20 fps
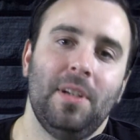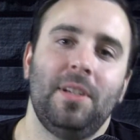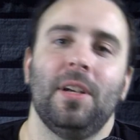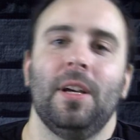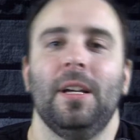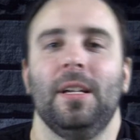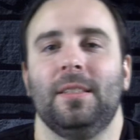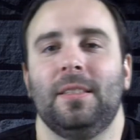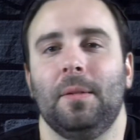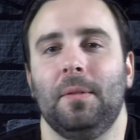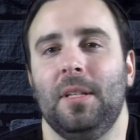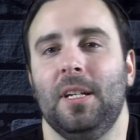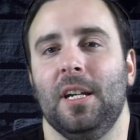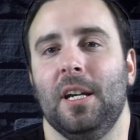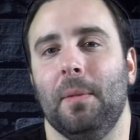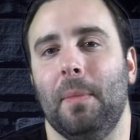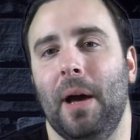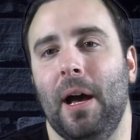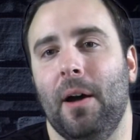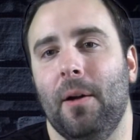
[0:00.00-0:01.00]
Let me tell you
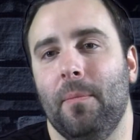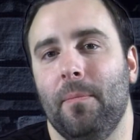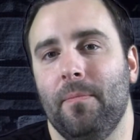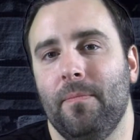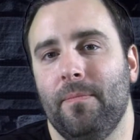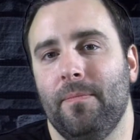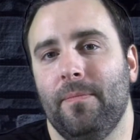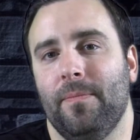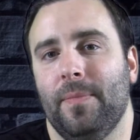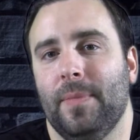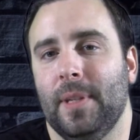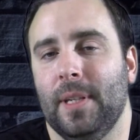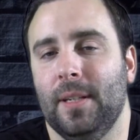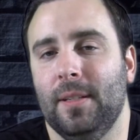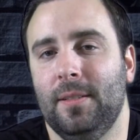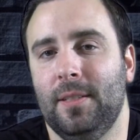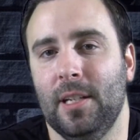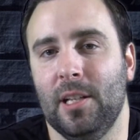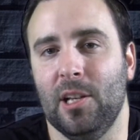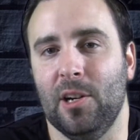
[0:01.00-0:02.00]
something about
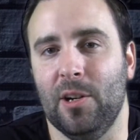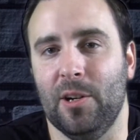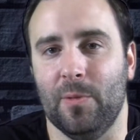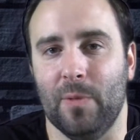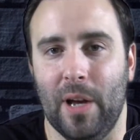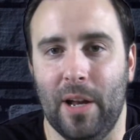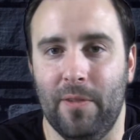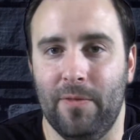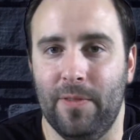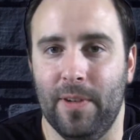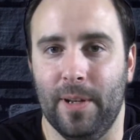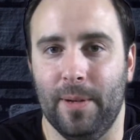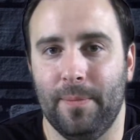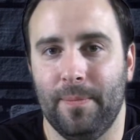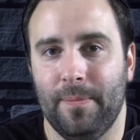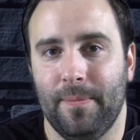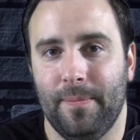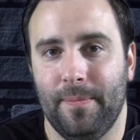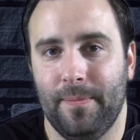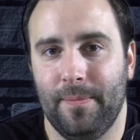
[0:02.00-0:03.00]
Zillow and
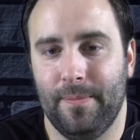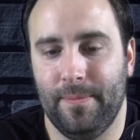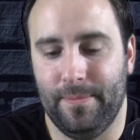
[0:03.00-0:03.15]
Redfin.